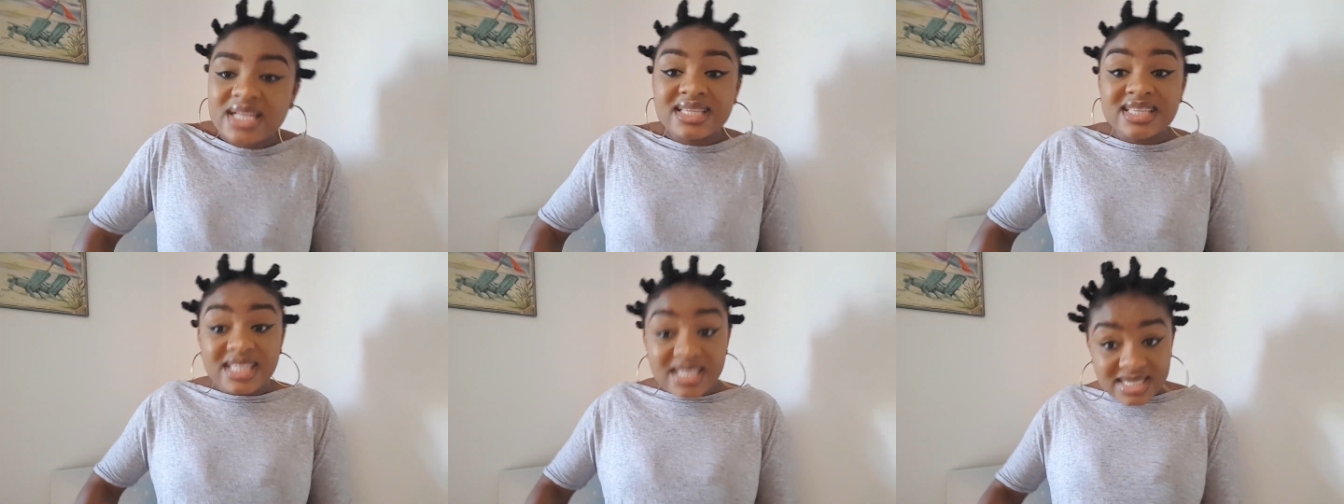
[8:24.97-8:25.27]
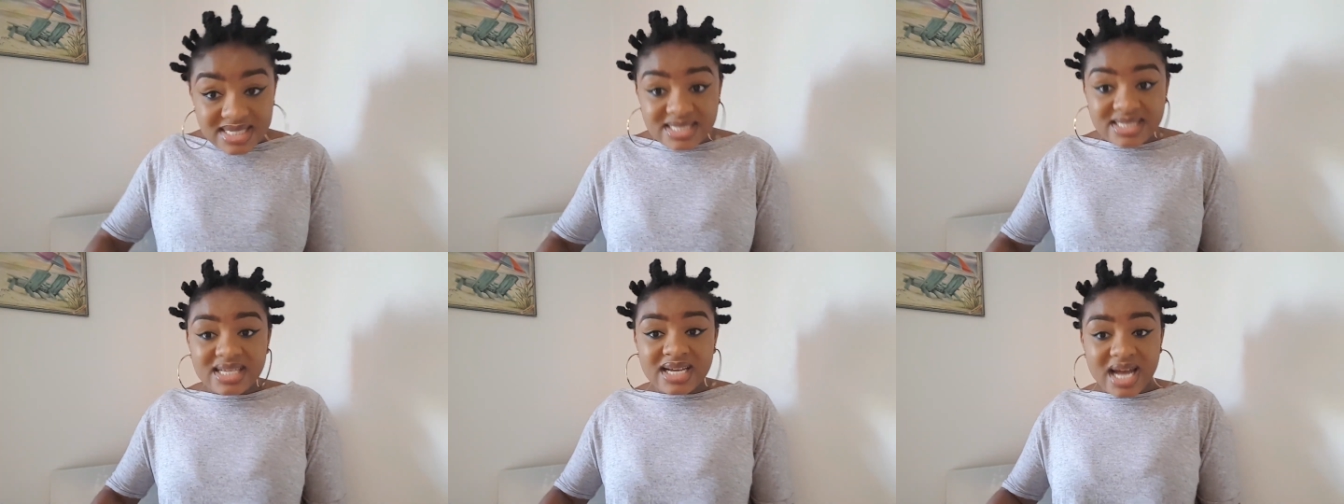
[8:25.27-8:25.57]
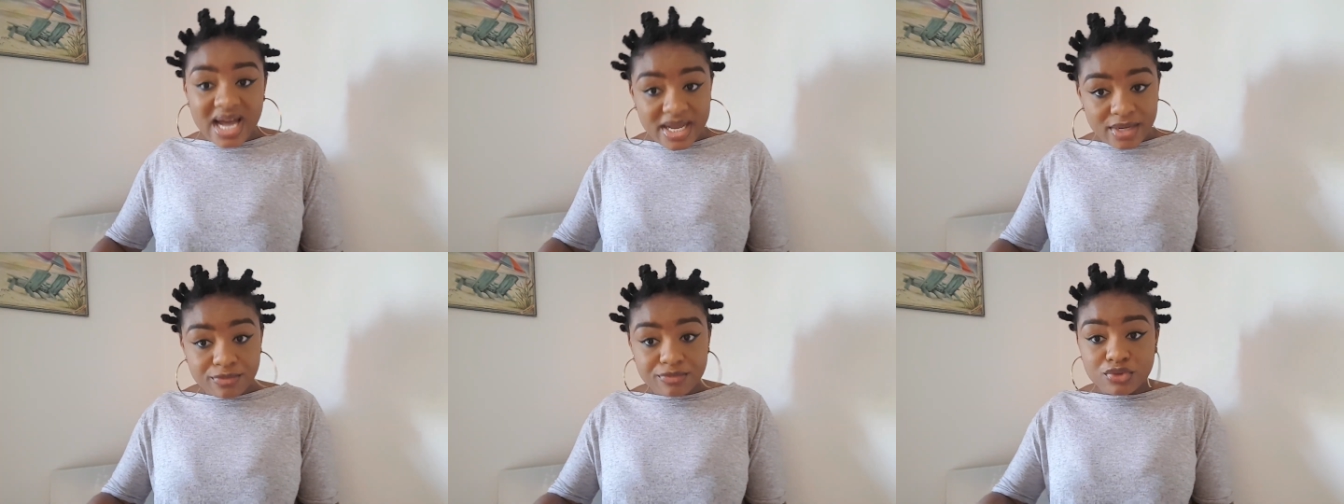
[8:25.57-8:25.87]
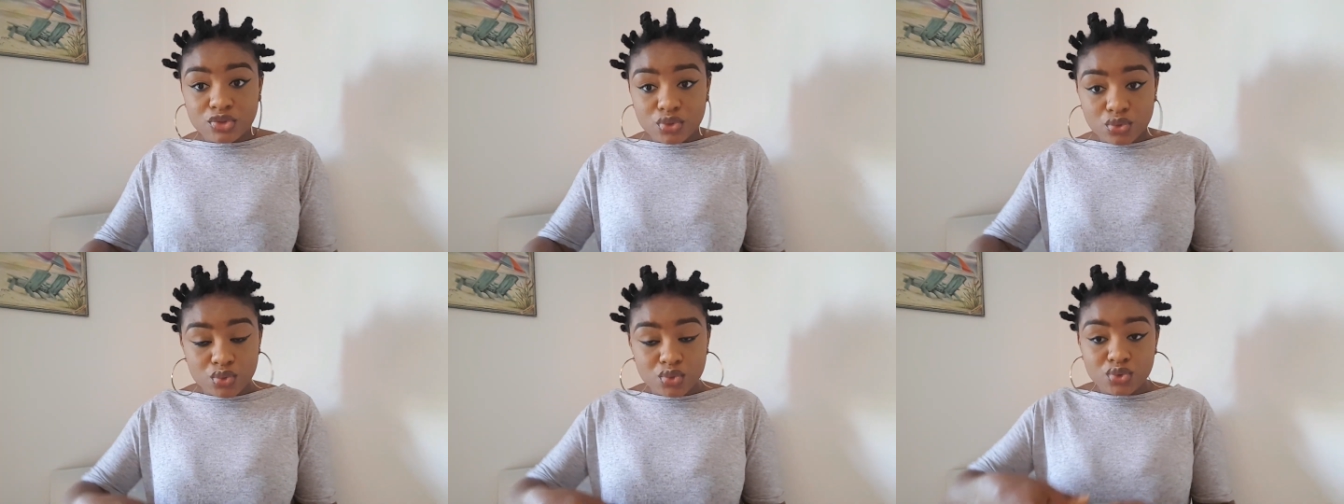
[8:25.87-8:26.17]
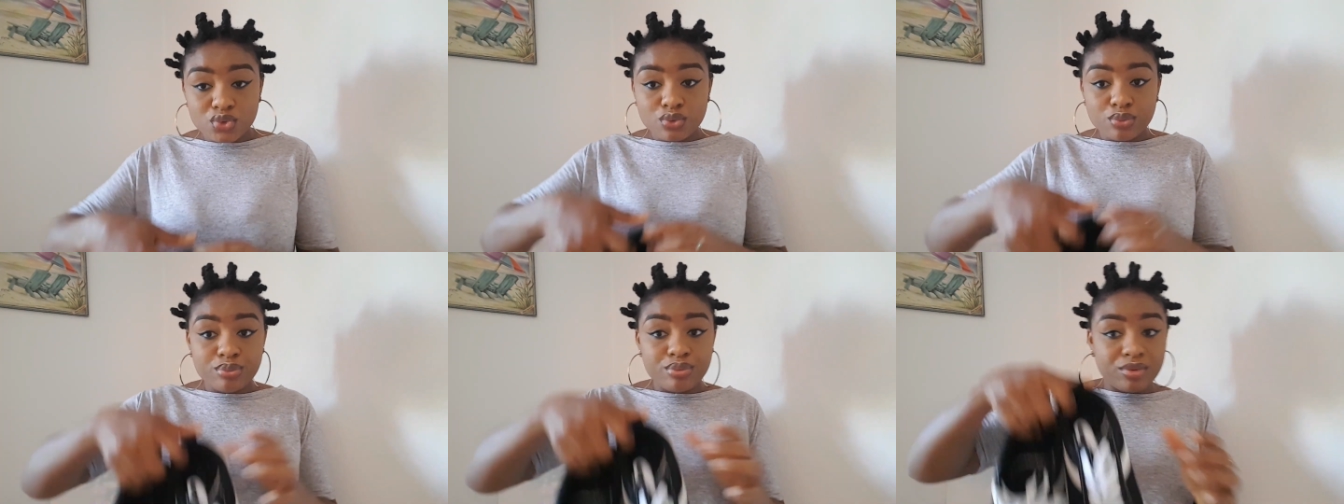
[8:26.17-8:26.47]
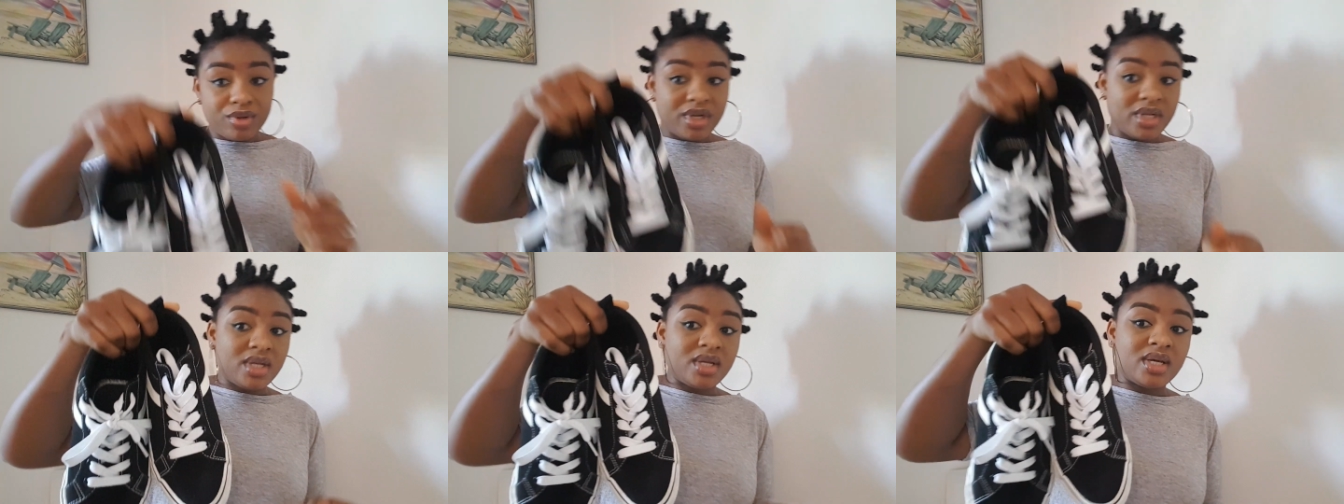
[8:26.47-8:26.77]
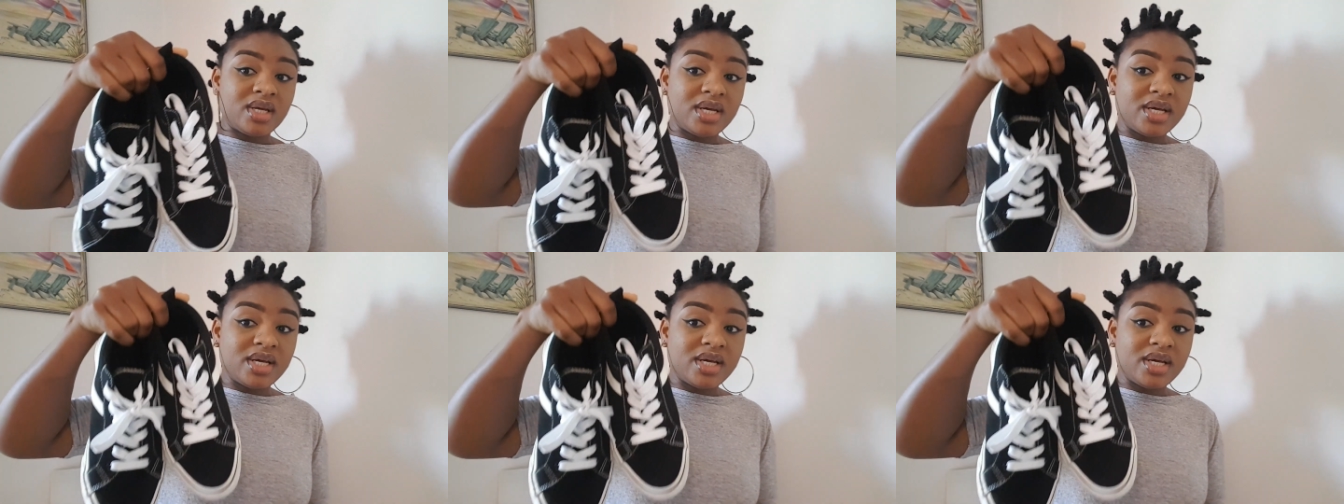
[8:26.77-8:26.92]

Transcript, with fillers: this is the kind of shoe you should bring.